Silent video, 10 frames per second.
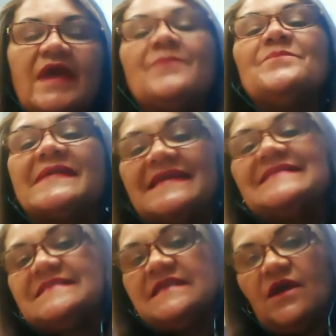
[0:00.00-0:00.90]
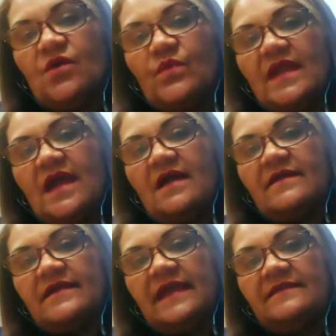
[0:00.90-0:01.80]
embracing
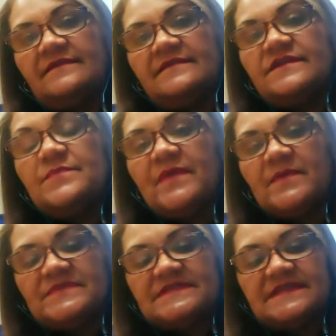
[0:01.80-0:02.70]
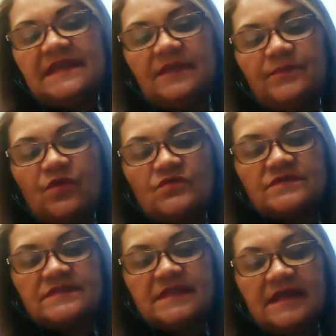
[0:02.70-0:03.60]
OER and repurposing it,
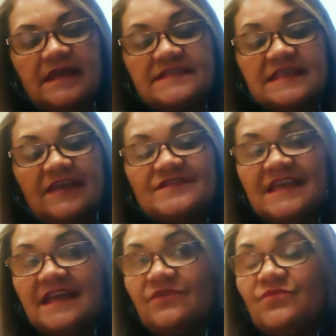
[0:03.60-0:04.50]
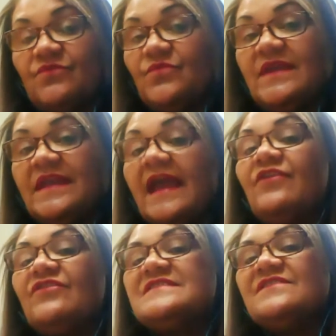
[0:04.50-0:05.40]
because, as I've said, we
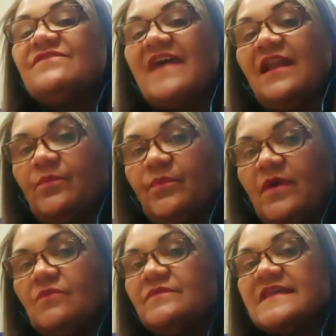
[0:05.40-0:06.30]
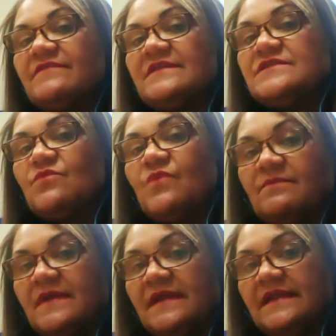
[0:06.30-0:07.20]
cannot develop with
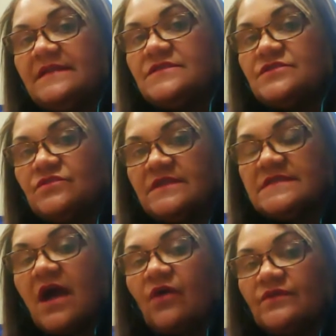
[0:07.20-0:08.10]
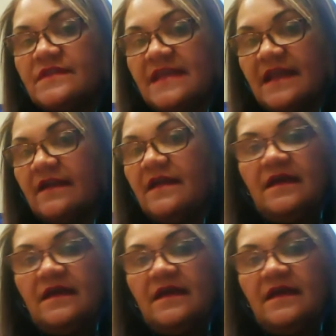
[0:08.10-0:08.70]
71 million students out there